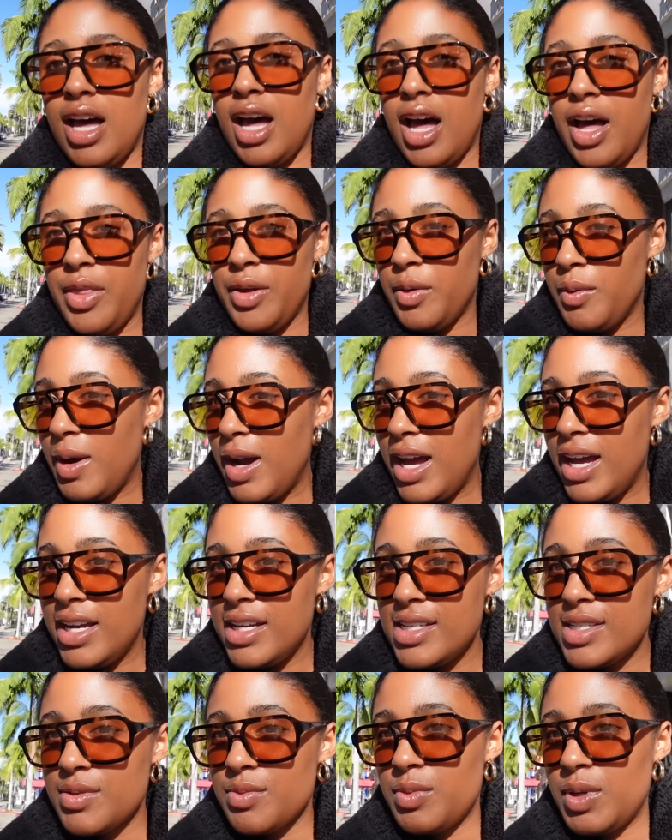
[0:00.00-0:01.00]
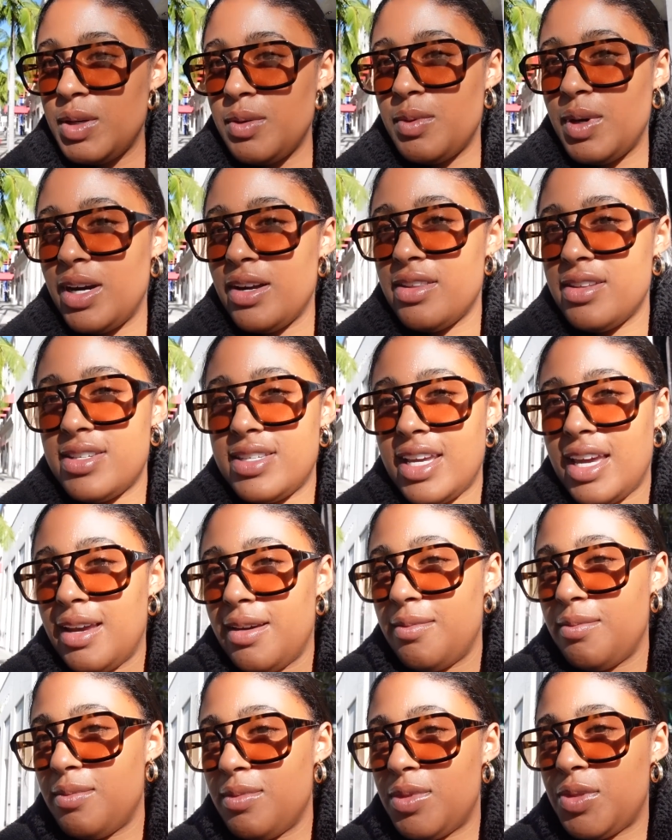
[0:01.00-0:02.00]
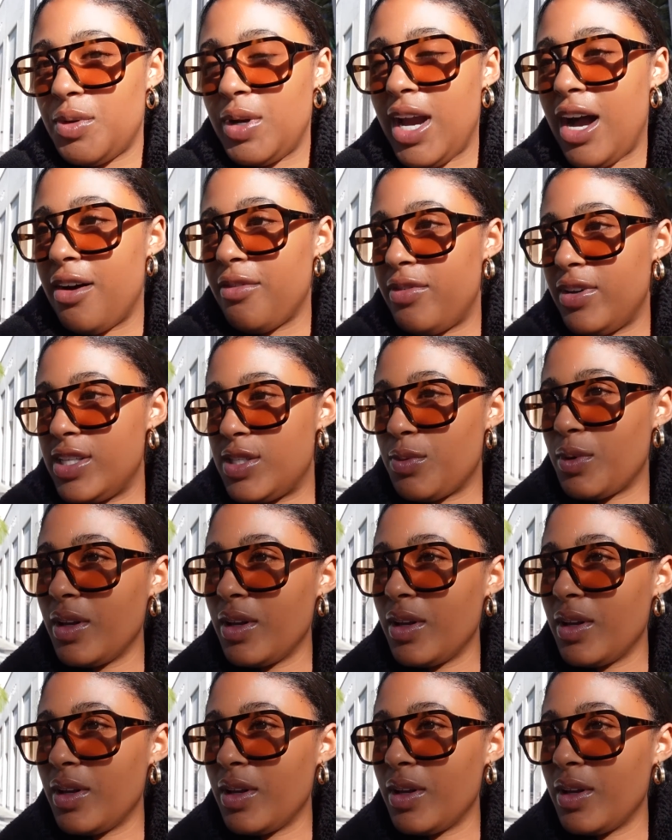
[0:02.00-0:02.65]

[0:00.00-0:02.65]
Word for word: otherwise we wear the same 3 outfits.